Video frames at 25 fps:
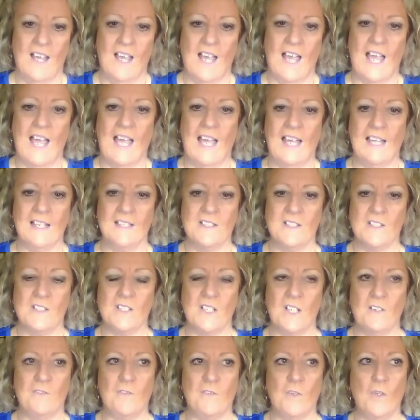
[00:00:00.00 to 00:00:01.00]
And
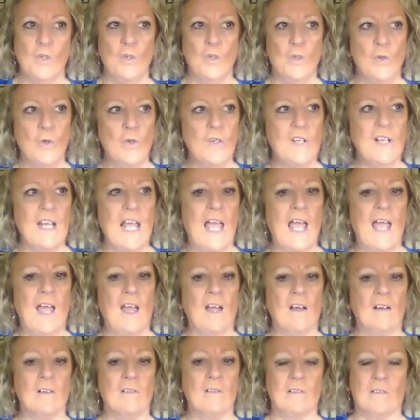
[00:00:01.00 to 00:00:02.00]
if you look at
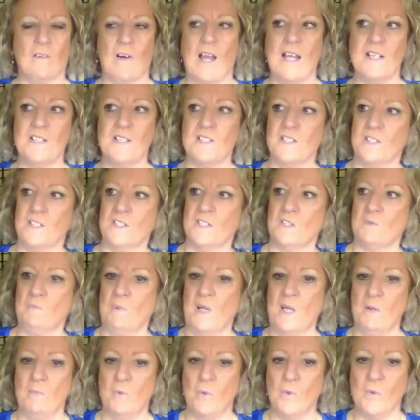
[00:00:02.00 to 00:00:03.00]
our greatest
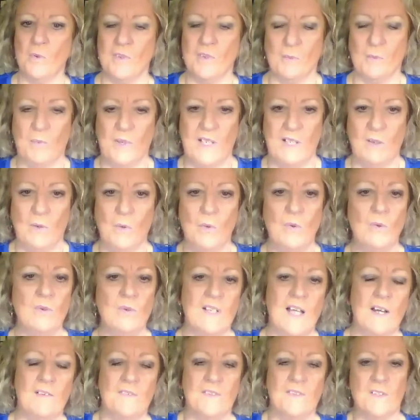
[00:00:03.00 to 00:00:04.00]
people that we all
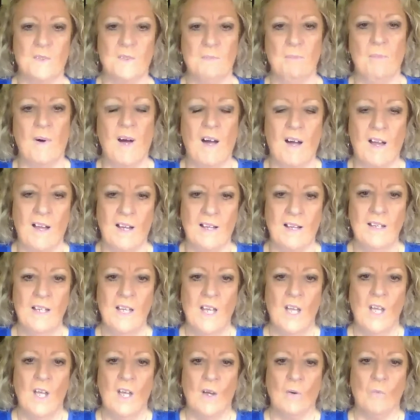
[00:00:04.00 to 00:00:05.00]
love and admire,
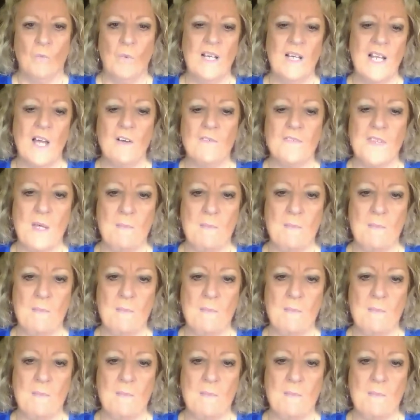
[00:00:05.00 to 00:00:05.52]
we love their